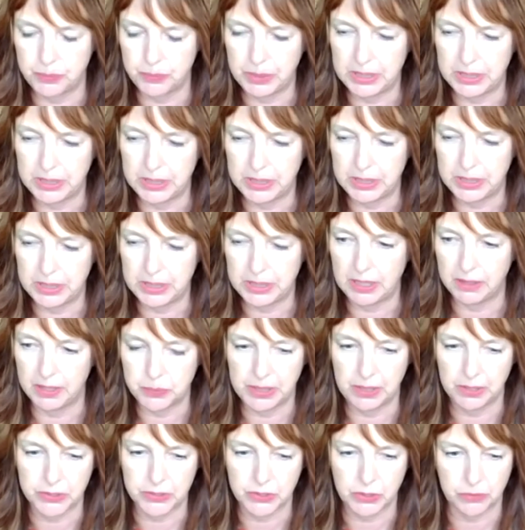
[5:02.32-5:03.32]

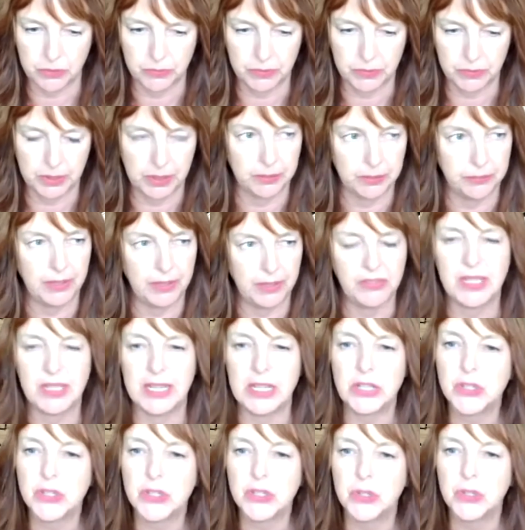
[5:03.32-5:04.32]
been a sort of a
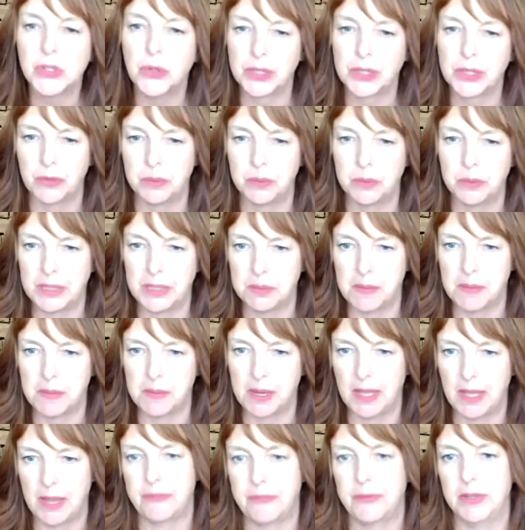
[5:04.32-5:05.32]
foundational thing for me in
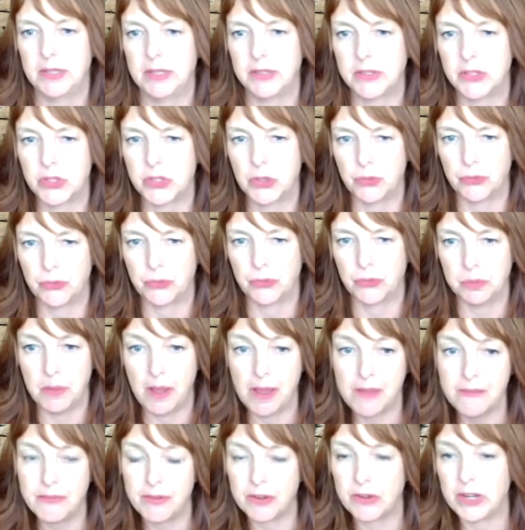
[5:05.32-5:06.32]
my life. And so from
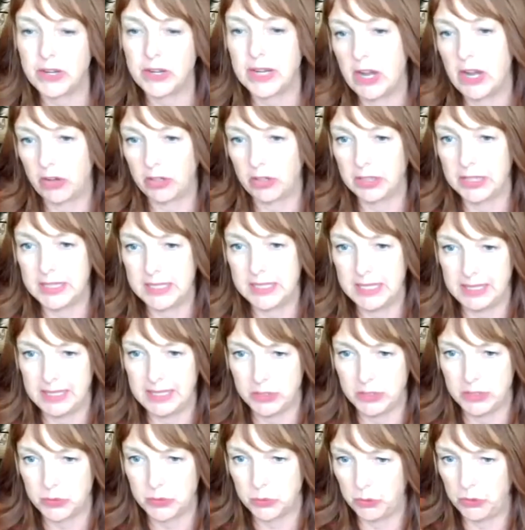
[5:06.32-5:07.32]
my very early
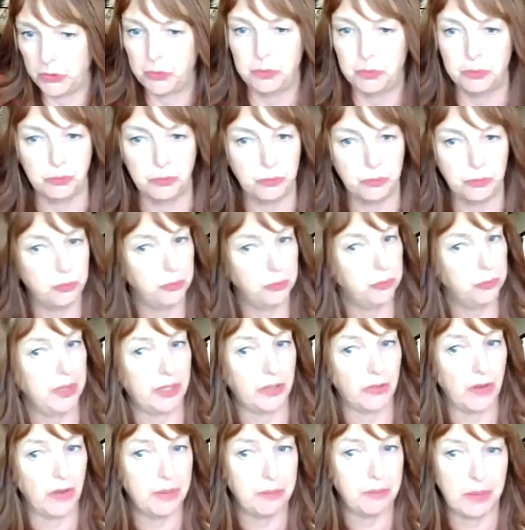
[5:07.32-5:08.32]
days with my
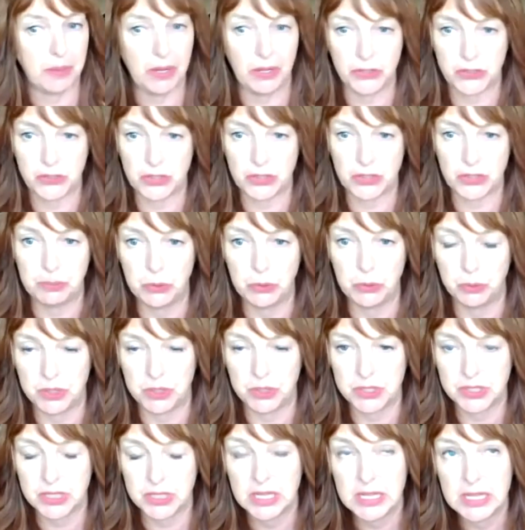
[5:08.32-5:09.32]
grandpa Jim, who
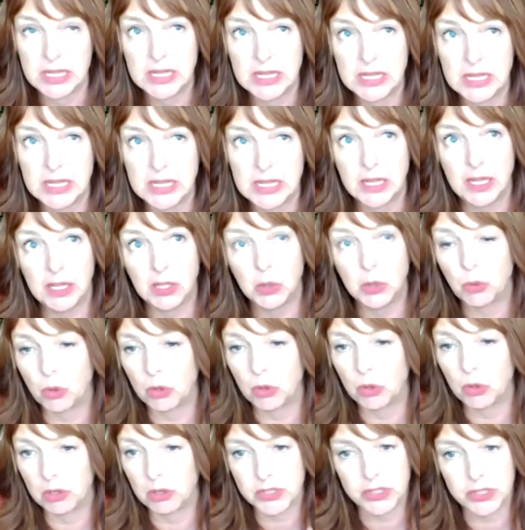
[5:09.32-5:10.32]
was, in the
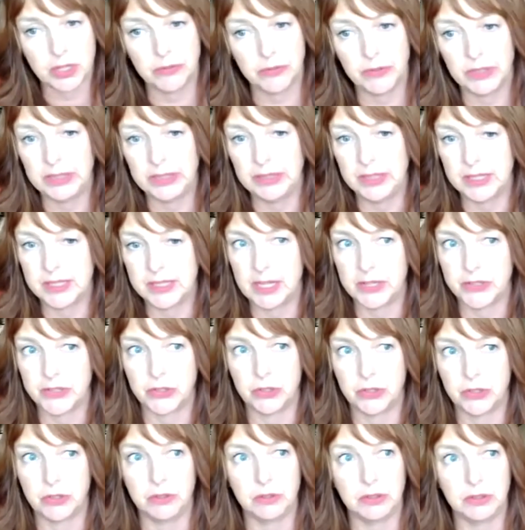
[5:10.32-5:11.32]
war, serving in the
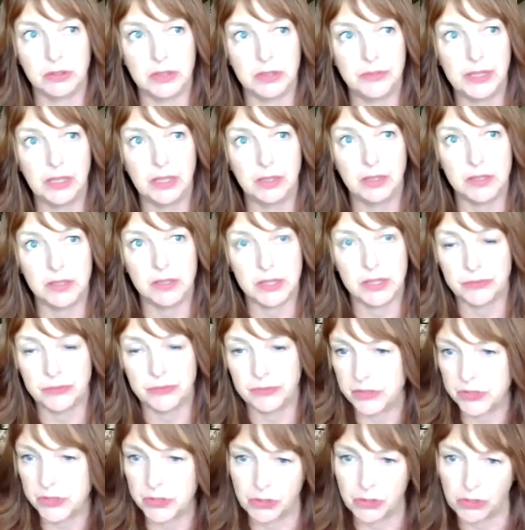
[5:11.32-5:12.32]
desert, living in
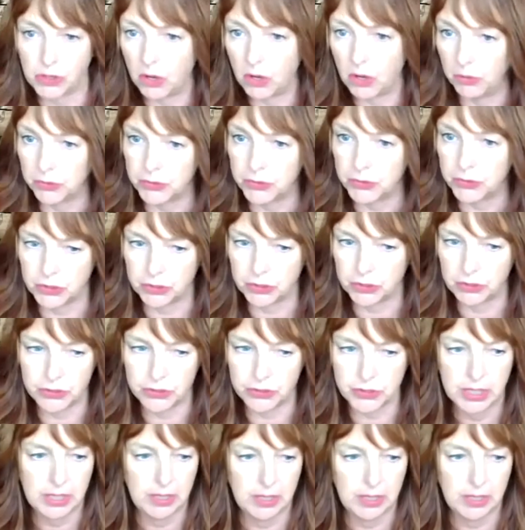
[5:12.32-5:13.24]
different sort of cultures,